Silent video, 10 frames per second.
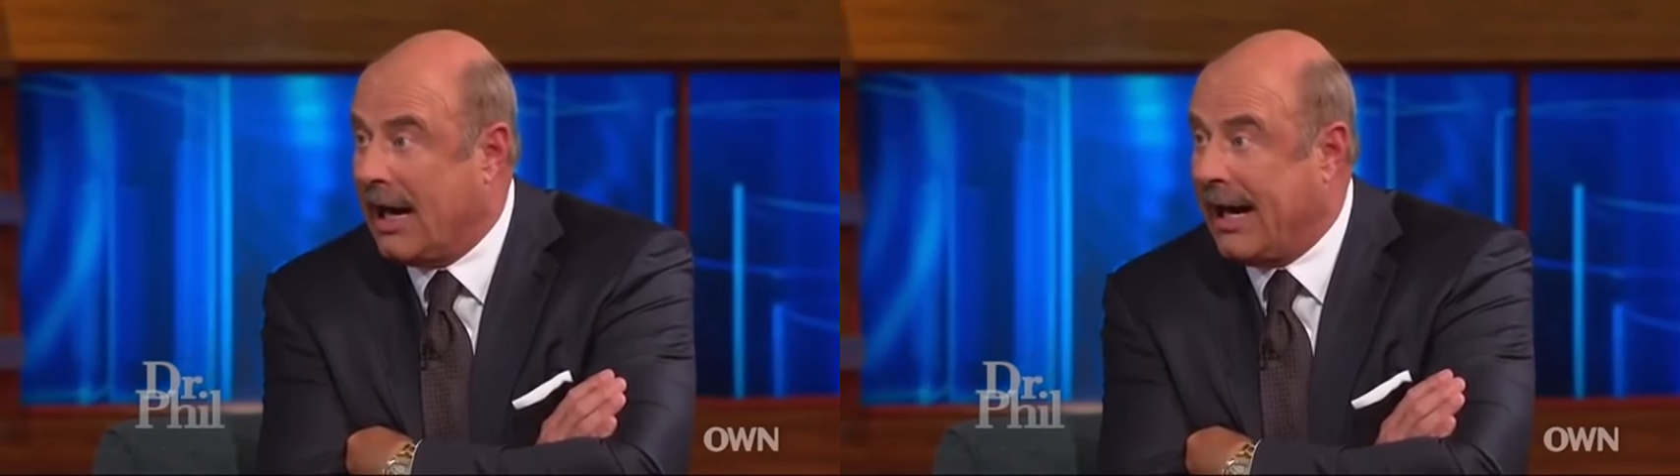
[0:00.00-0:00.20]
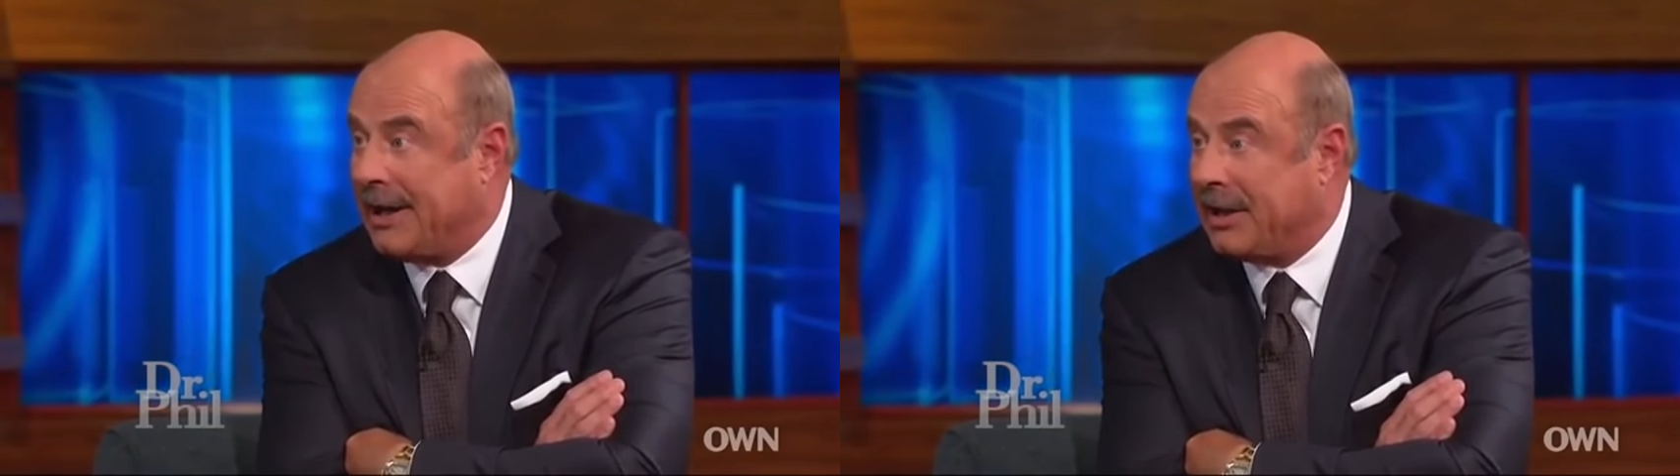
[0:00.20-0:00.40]

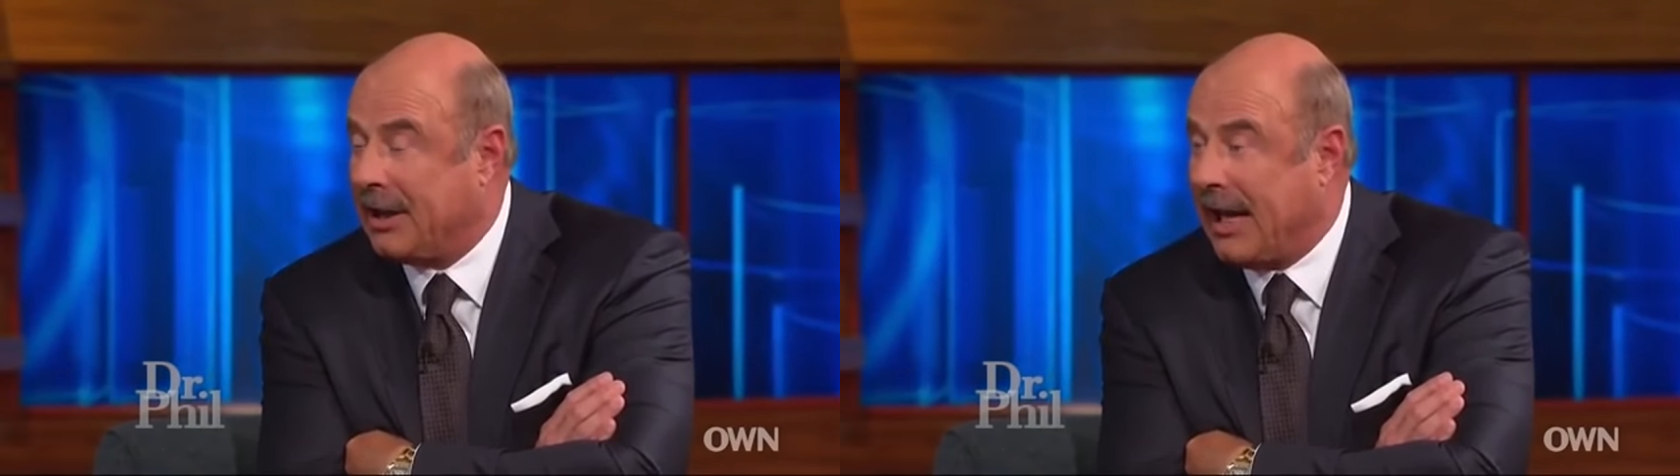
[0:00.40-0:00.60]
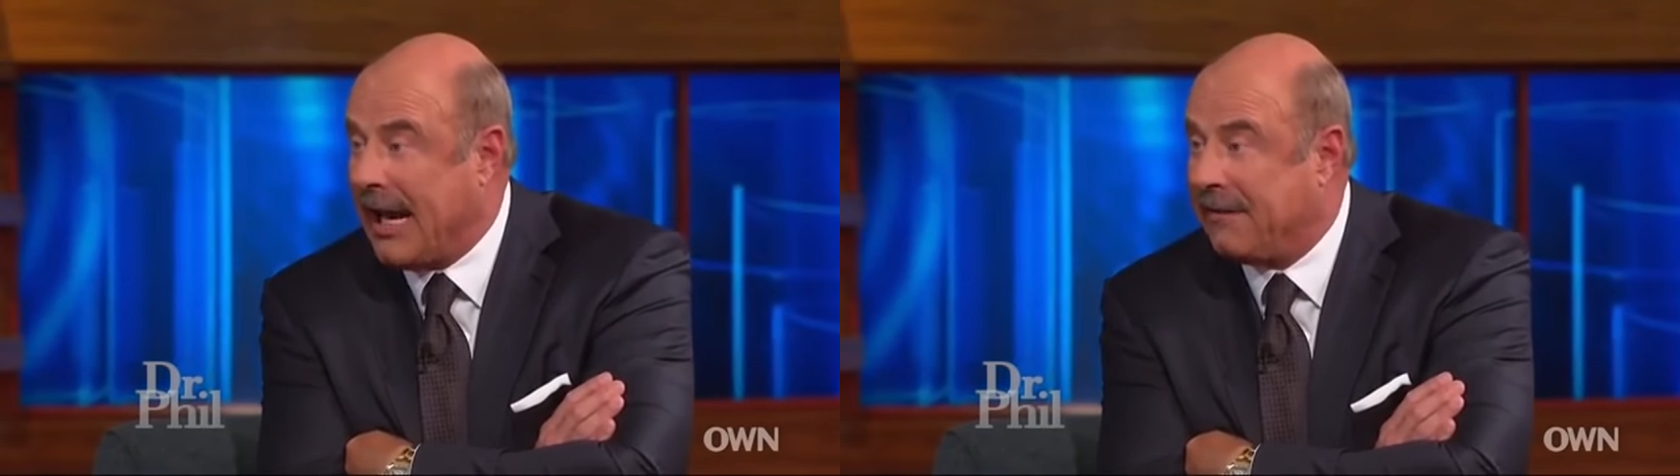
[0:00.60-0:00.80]

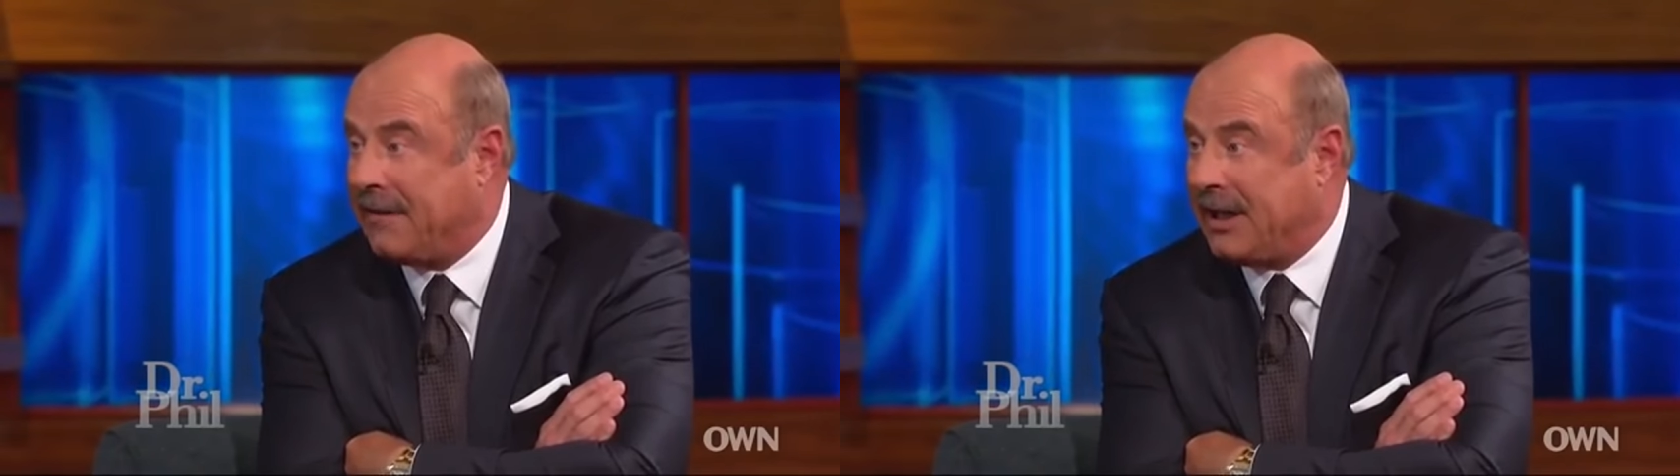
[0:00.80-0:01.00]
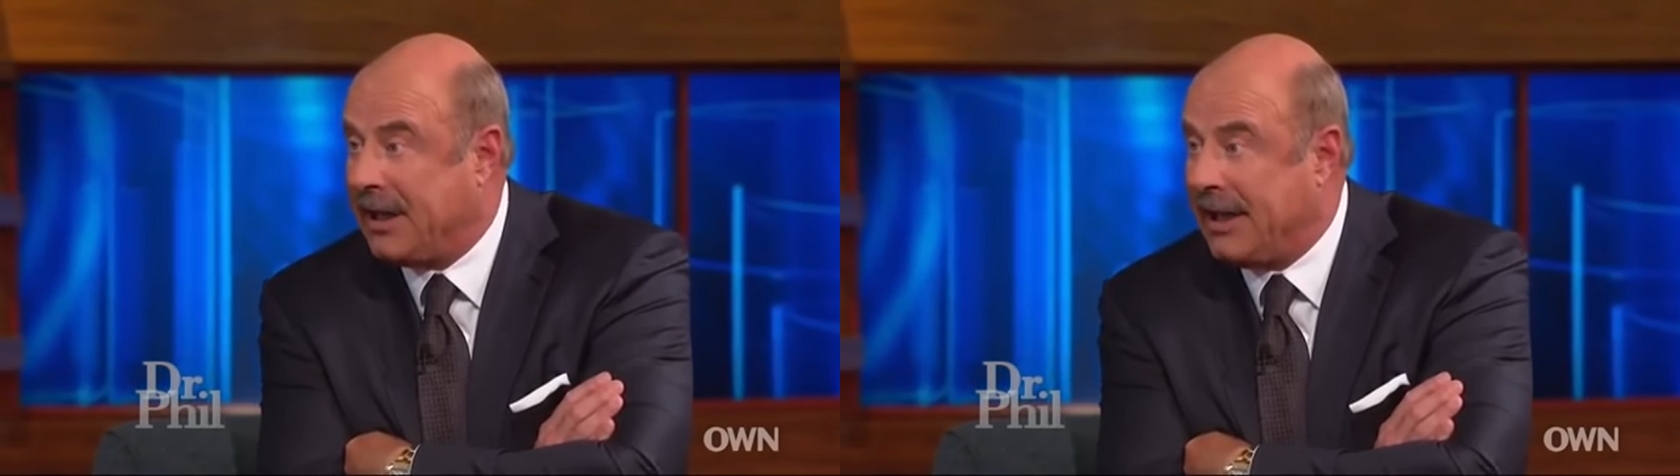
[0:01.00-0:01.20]
and
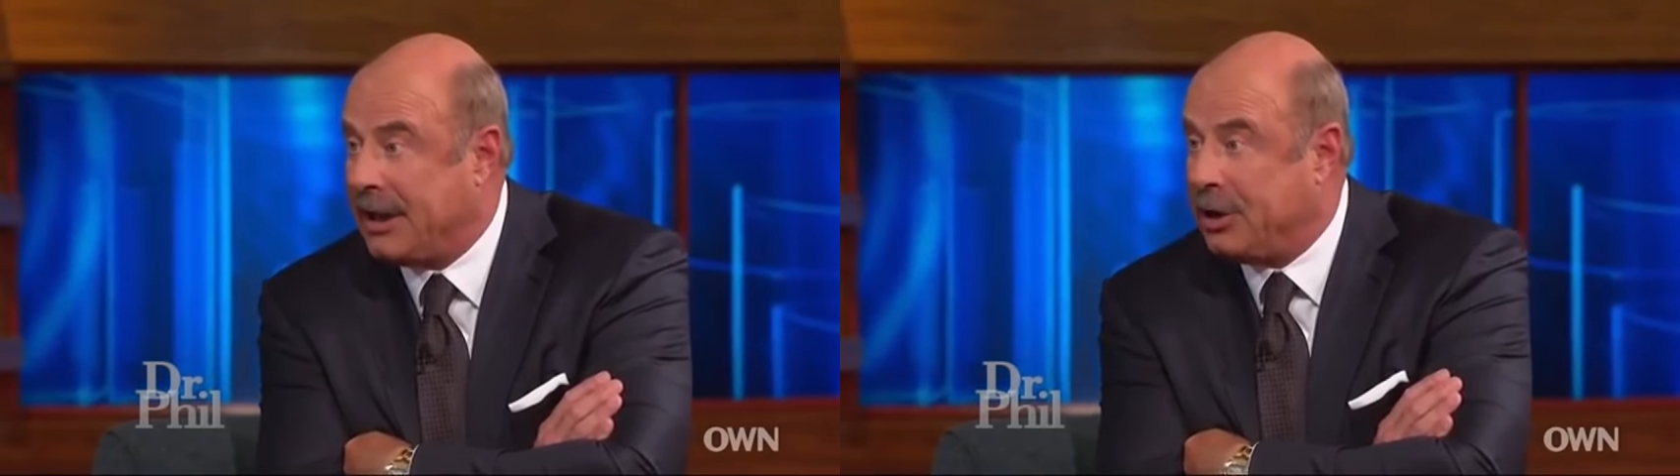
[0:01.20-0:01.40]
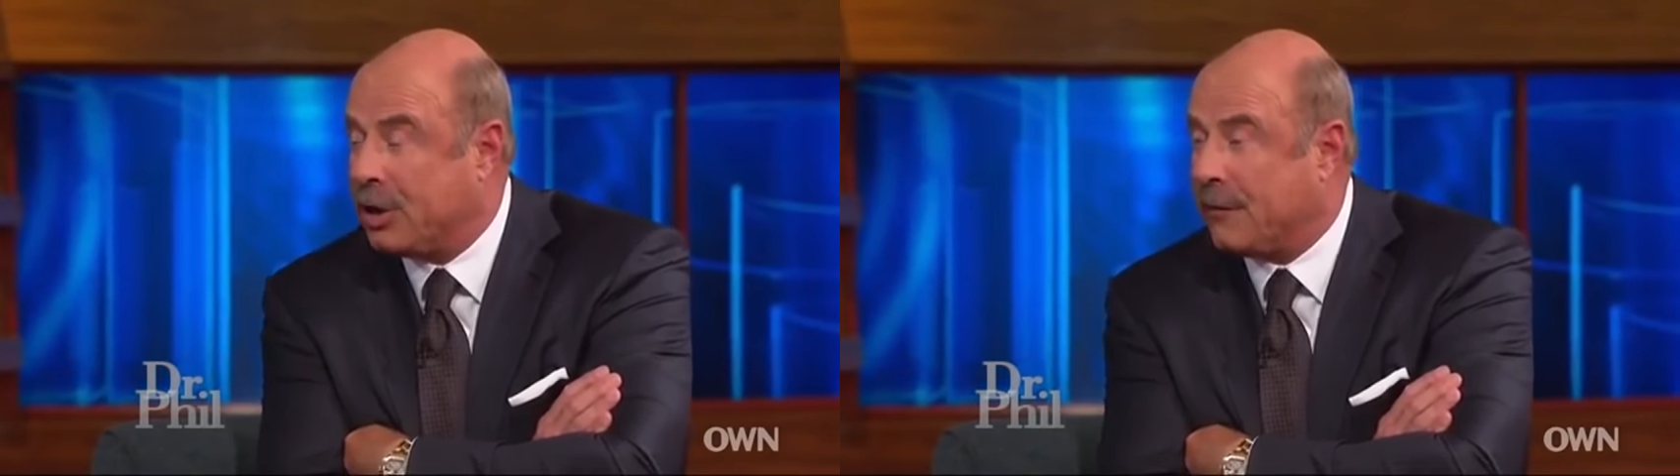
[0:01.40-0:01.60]
laughing
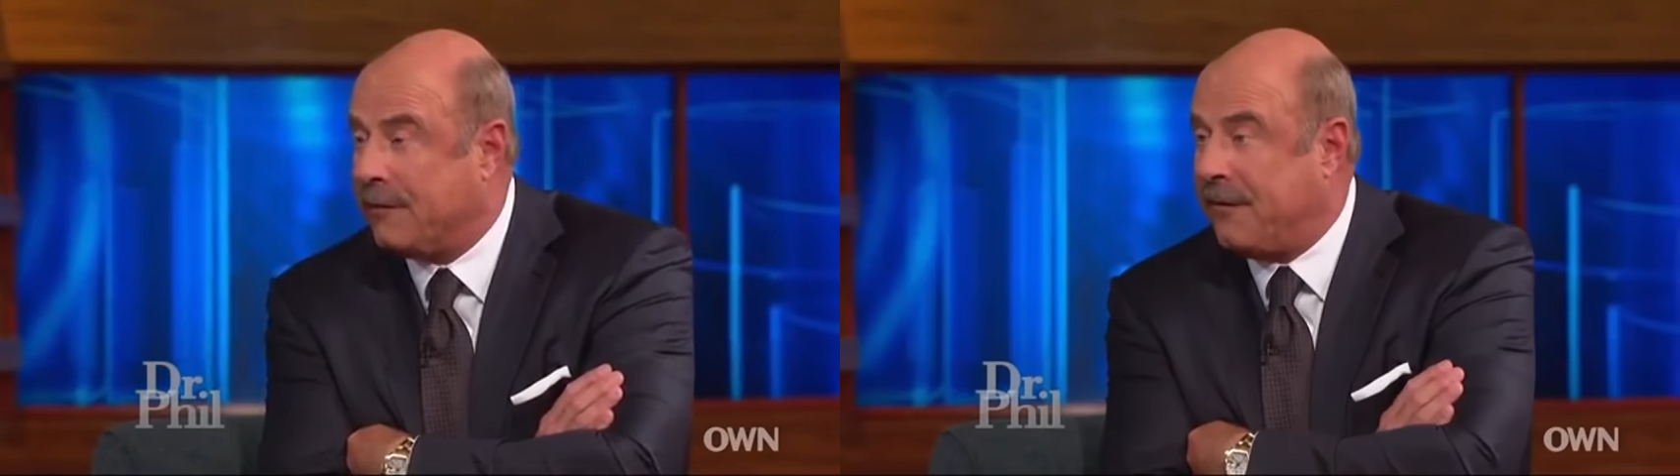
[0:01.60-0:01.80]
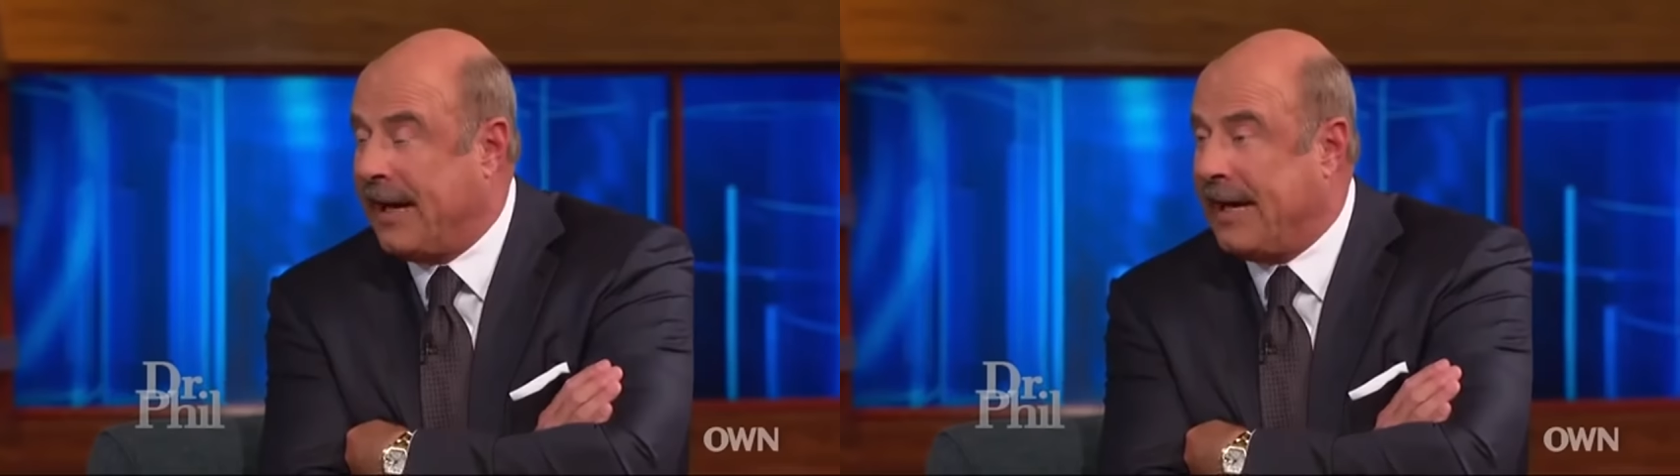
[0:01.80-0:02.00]
in your
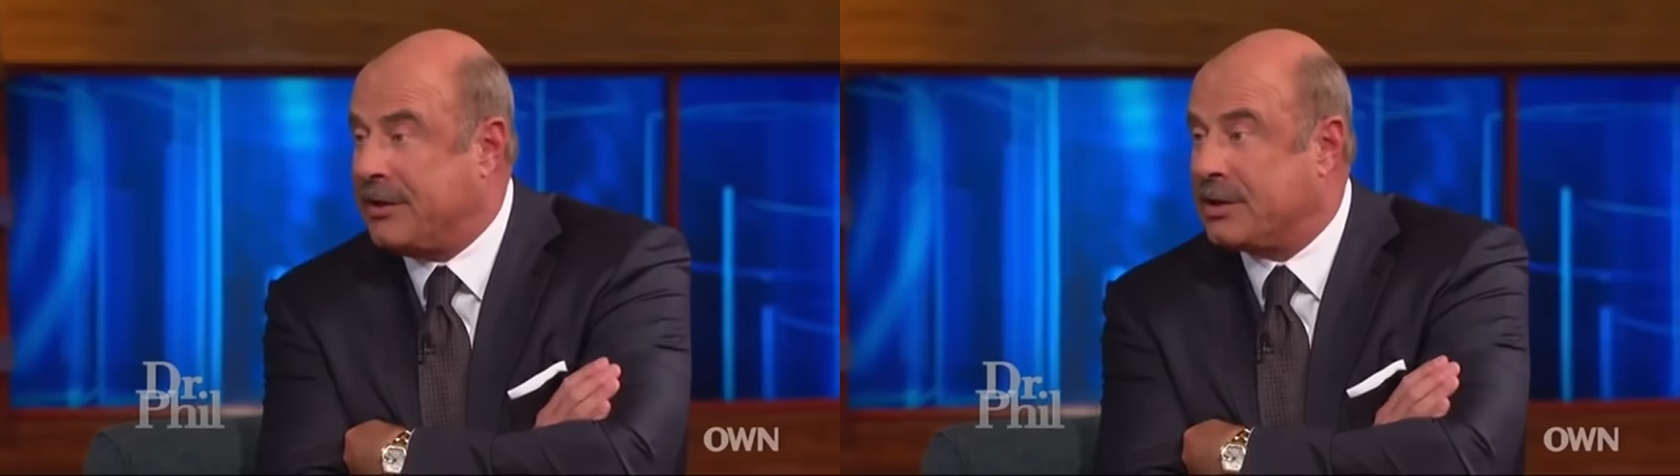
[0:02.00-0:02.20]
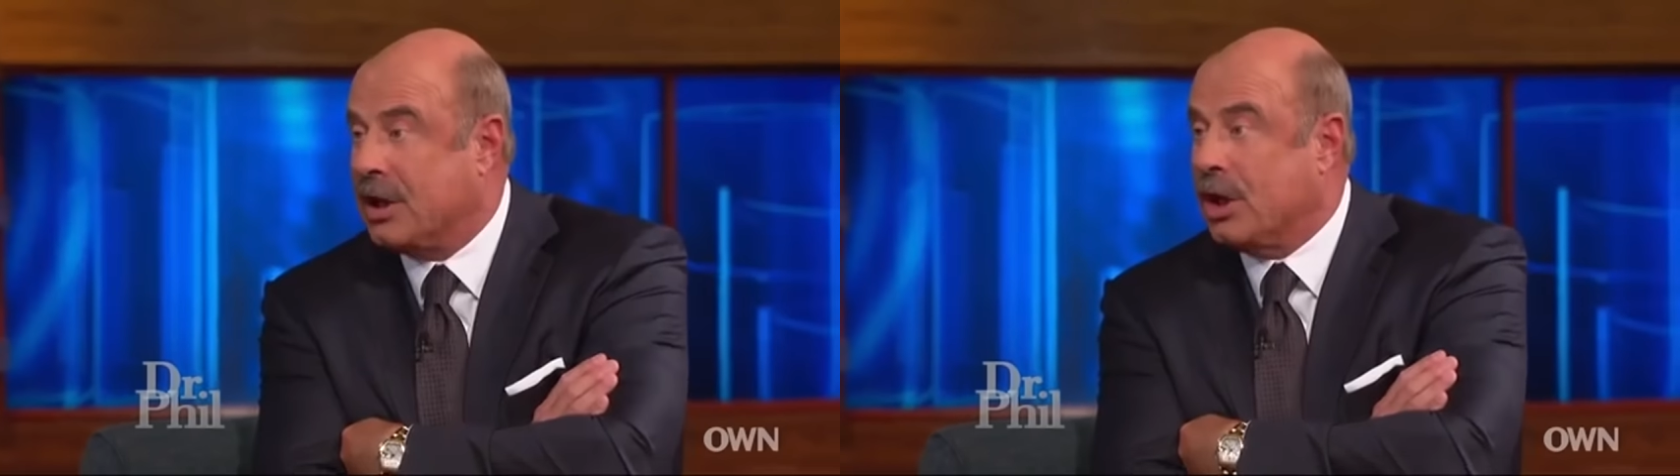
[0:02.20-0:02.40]
face.